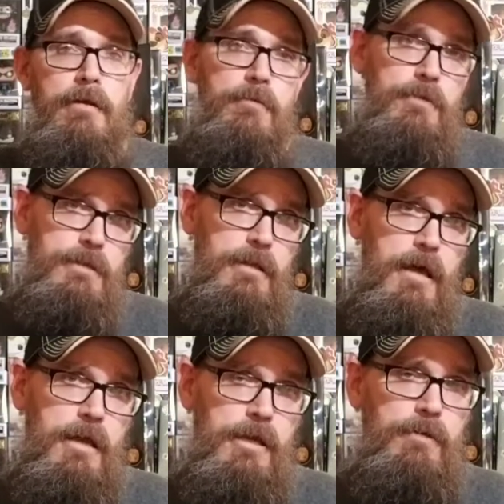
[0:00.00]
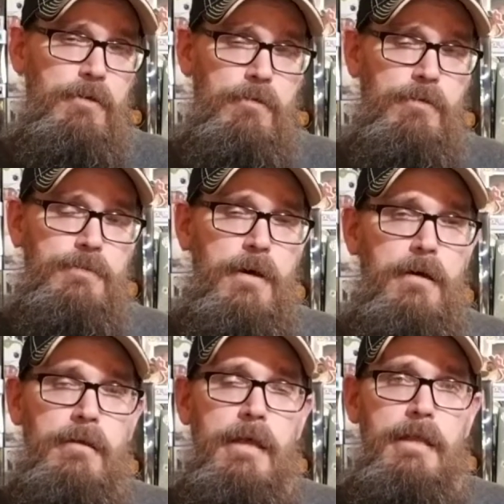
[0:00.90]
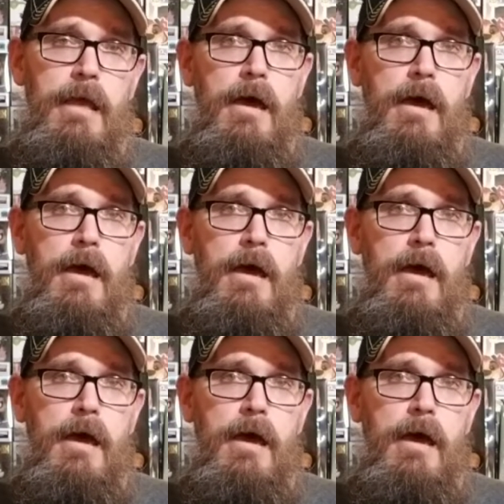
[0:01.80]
and of course, a lot of you knew as well that